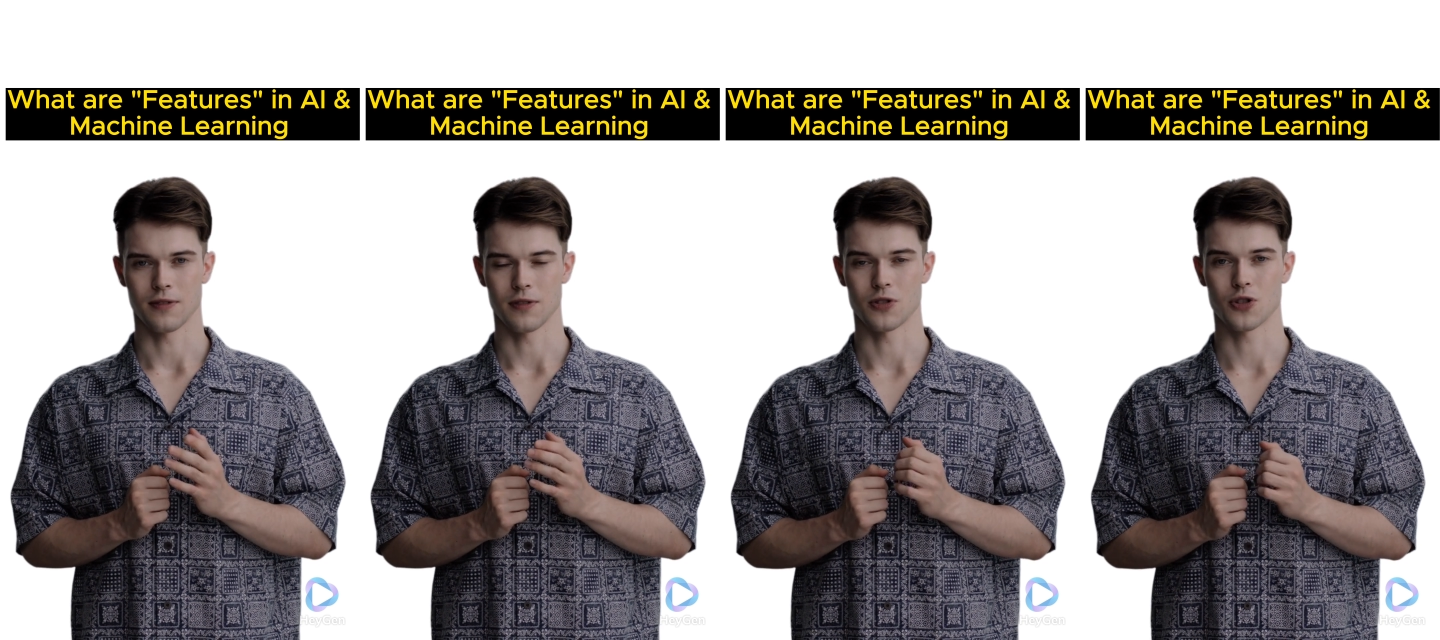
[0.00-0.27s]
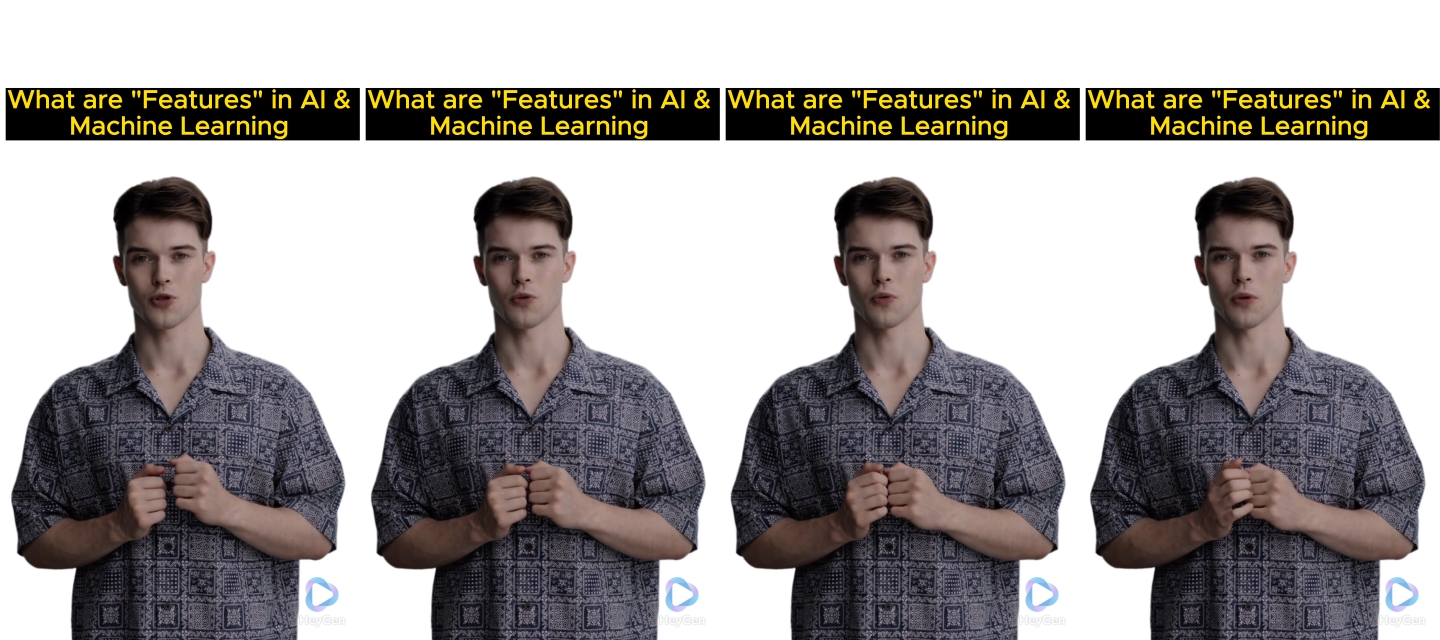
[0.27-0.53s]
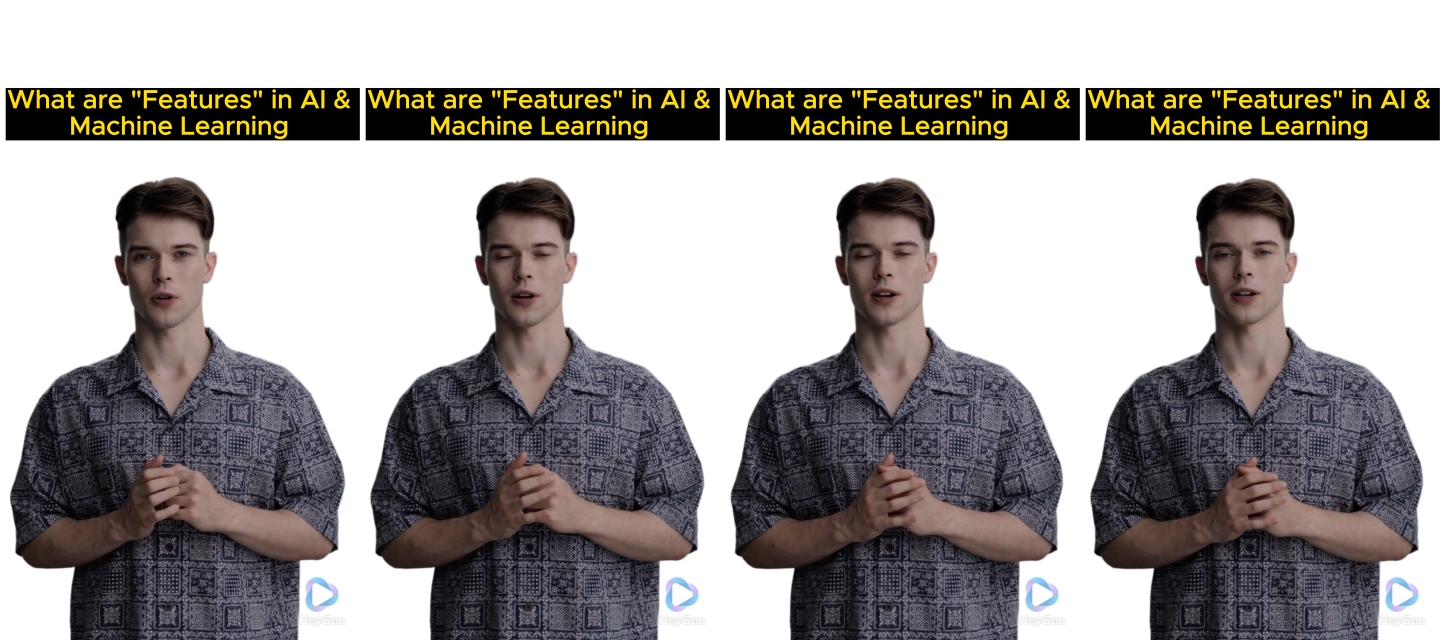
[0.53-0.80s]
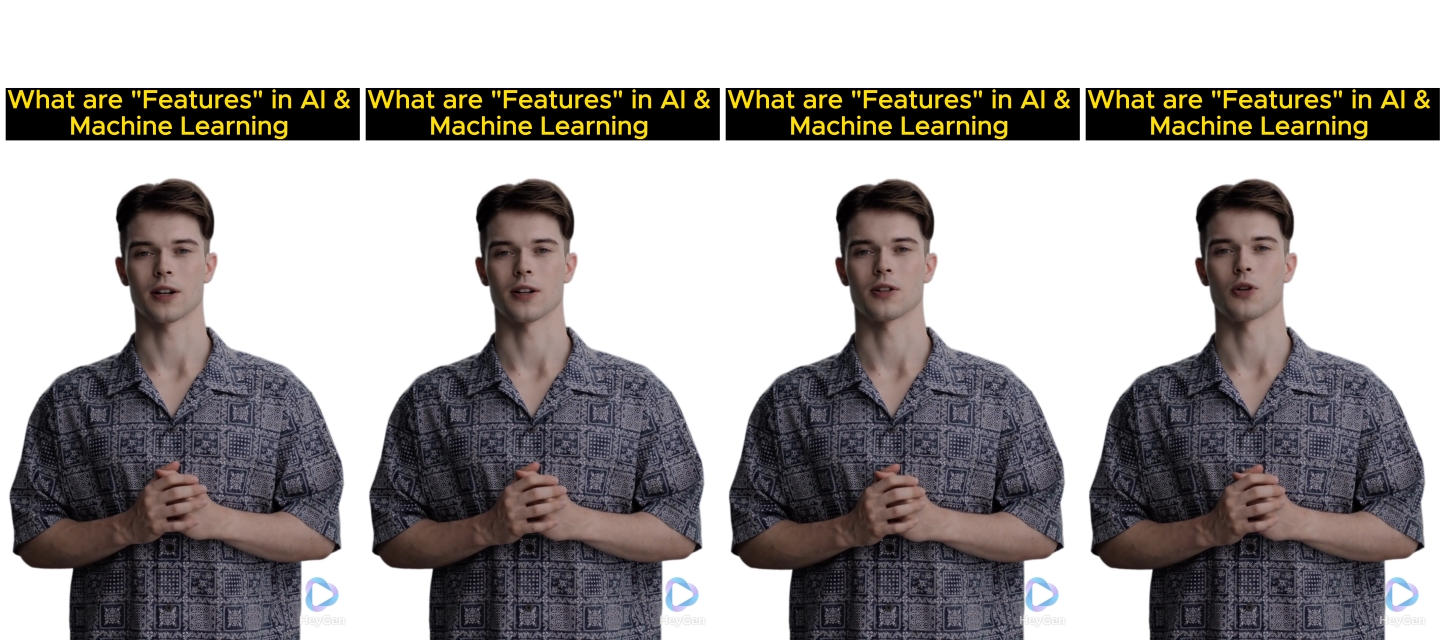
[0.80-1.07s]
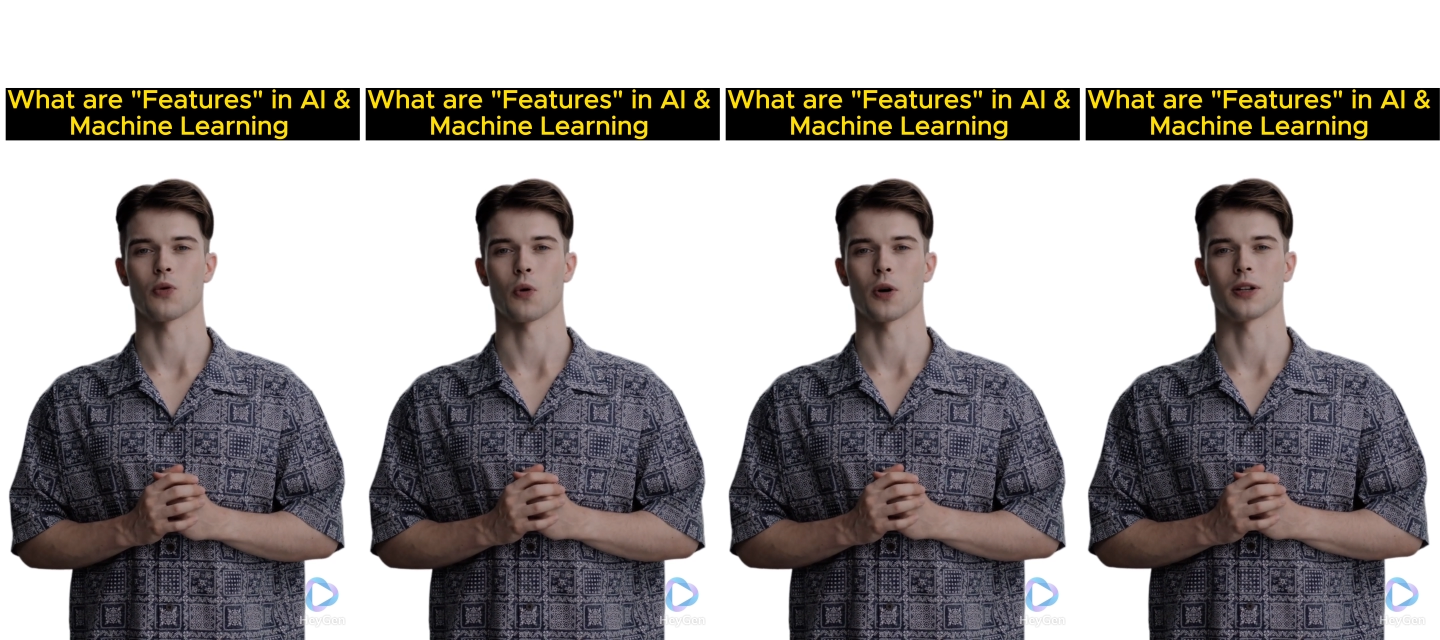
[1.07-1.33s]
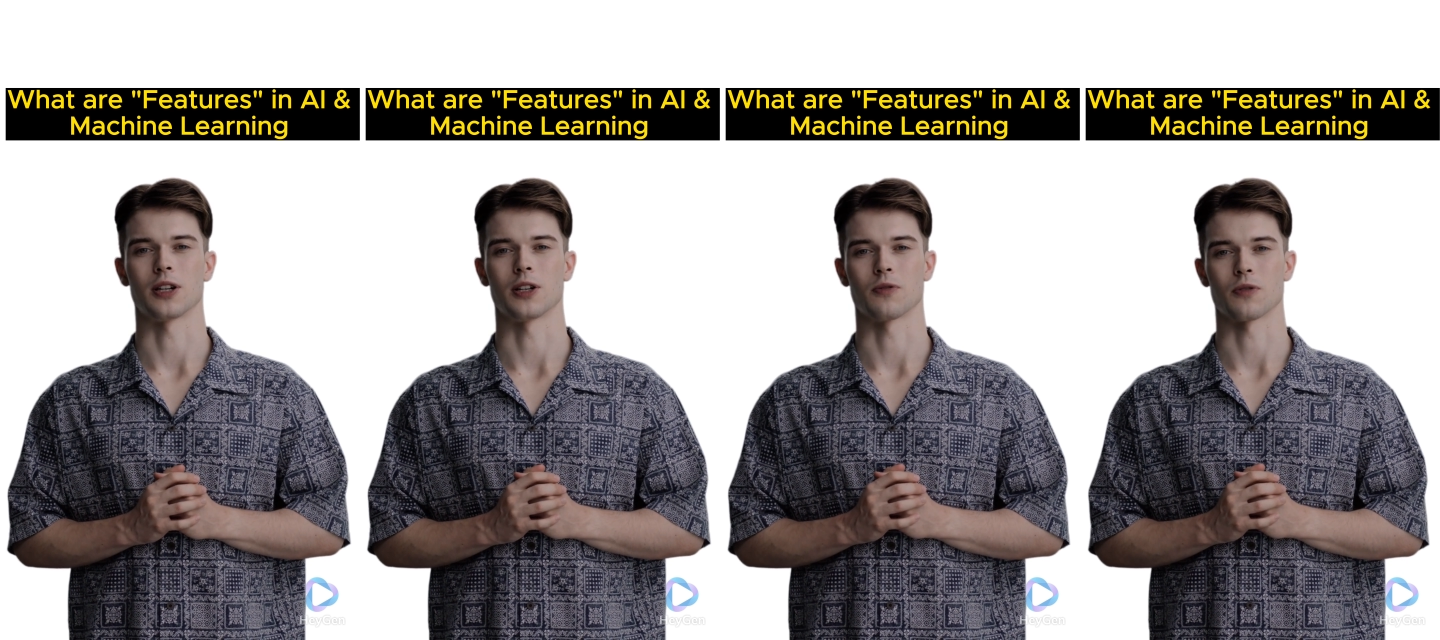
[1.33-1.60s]
2. The
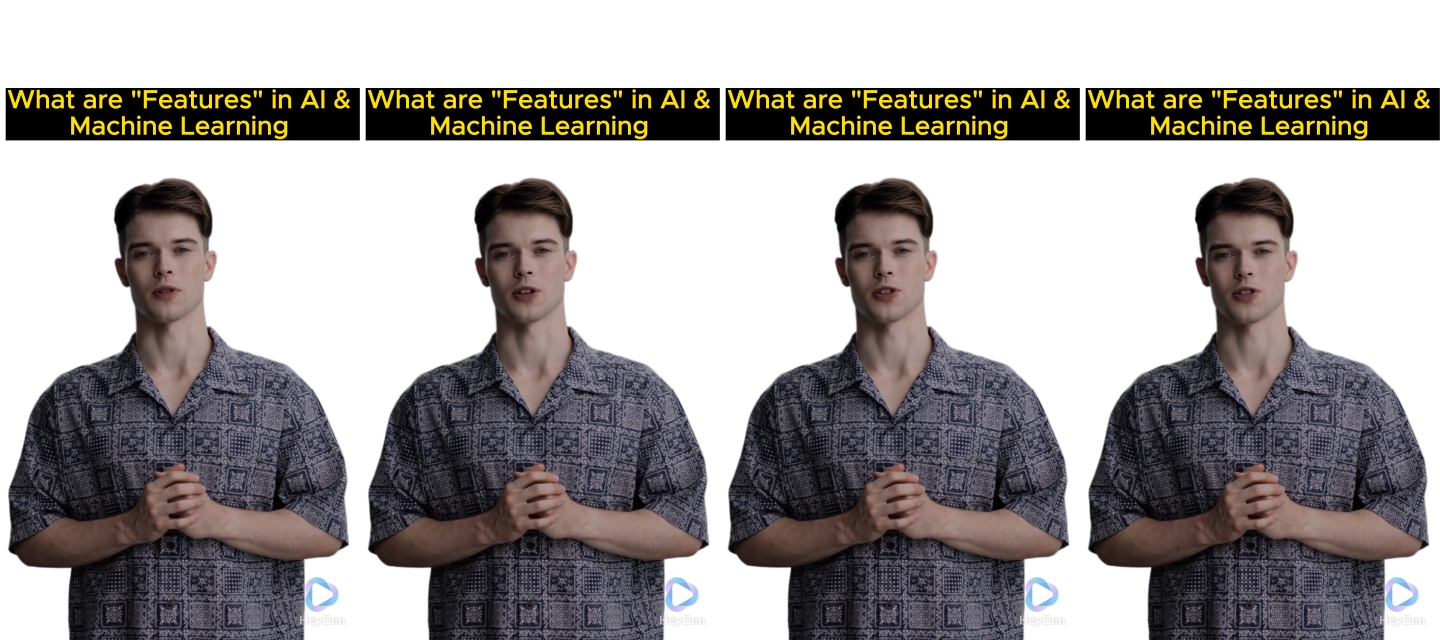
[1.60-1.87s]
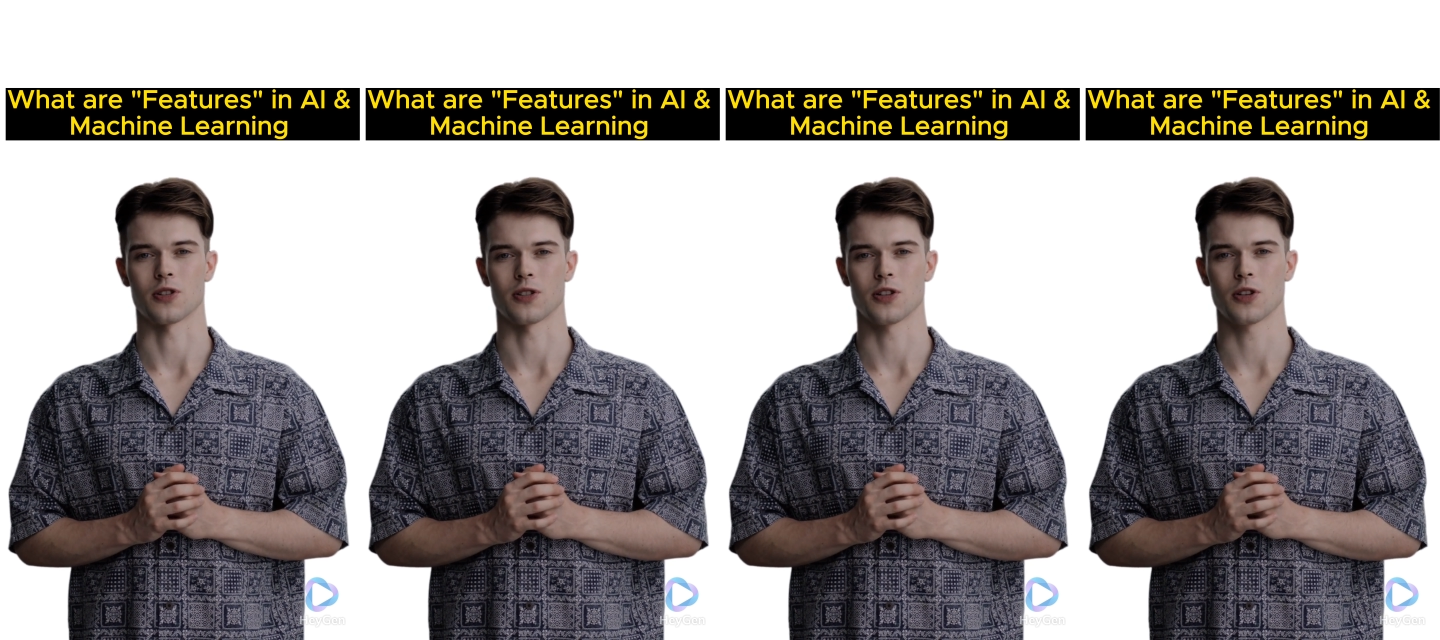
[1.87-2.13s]
quality of features